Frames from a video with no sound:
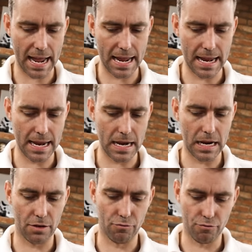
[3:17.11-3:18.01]

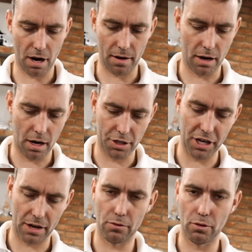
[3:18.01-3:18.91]
a, a
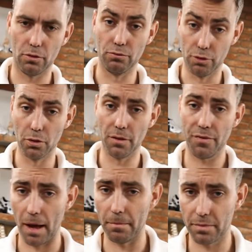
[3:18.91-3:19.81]
general rule
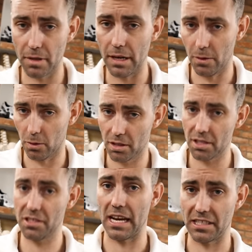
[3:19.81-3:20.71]
of thumb in order
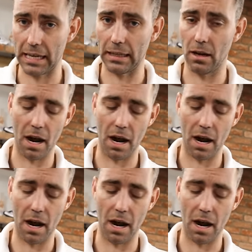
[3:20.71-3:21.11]
to set saddle